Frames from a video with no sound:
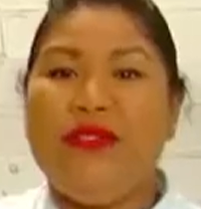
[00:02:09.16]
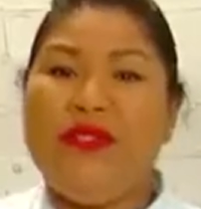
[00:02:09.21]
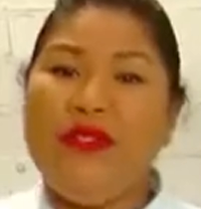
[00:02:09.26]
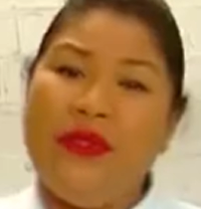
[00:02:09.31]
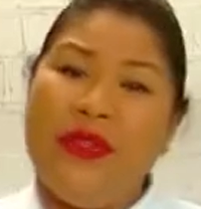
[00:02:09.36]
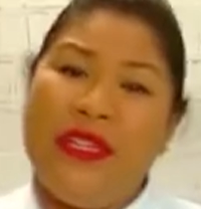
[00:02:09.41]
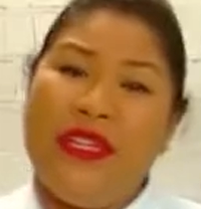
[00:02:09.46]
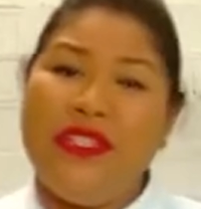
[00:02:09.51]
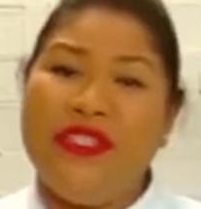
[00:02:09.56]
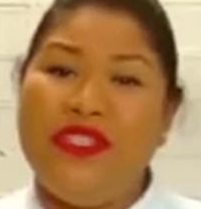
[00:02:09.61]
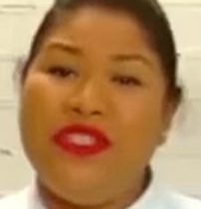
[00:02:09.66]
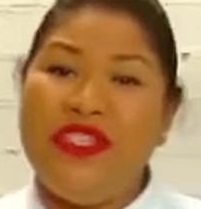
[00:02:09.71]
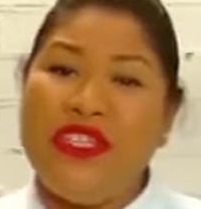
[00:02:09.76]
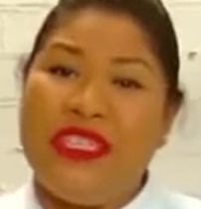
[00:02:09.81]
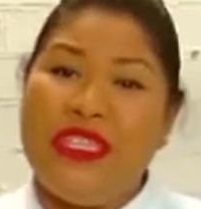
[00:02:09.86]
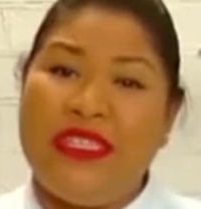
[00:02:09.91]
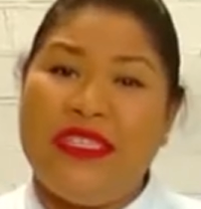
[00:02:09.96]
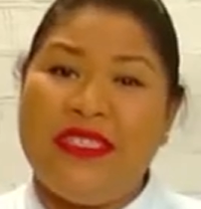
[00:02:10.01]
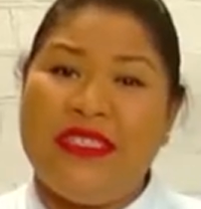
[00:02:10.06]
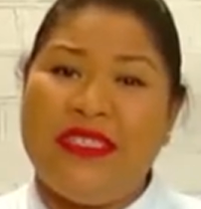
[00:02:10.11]
tuna and
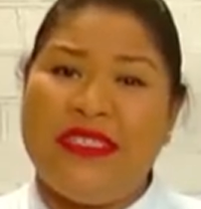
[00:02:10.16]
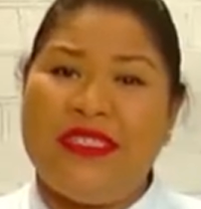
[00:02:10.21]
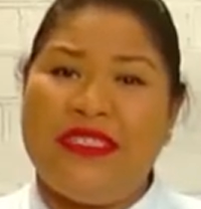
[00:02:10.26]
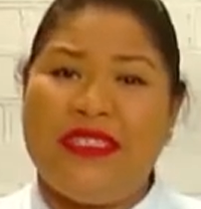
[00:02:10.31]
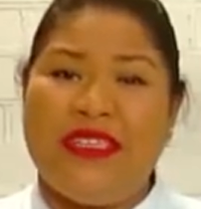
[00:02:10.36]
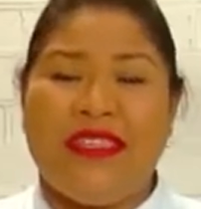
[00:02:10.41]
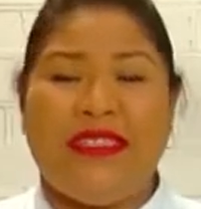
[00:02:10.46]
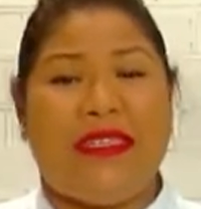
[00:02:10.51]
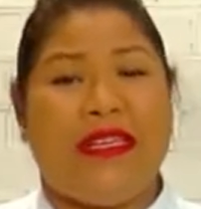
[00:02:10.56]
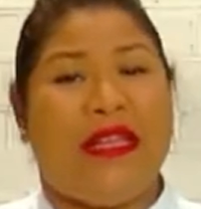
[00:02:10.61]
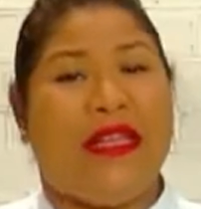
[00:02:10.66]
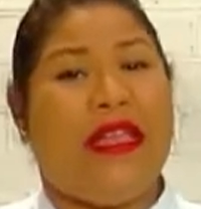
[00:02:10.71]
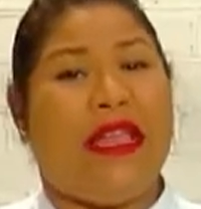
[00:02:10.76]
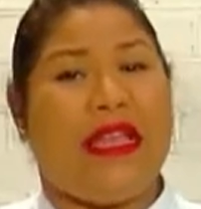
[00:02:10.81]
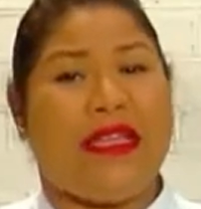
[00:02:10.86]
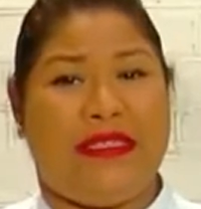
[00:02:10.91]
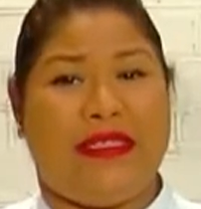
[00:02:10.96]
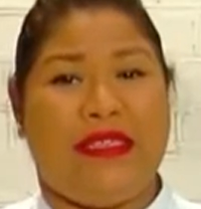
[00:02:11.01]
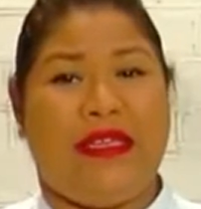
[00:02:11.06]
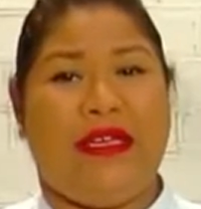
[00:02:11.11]
cheese is a
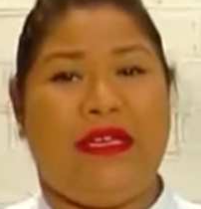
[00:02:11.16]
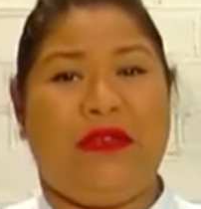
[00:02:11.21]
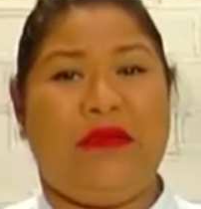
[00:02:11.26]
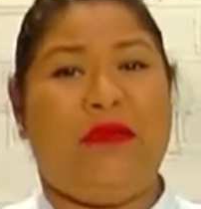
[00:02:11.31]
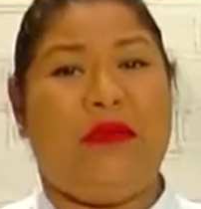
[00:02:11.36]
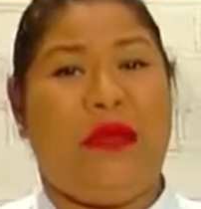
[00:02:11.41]
classic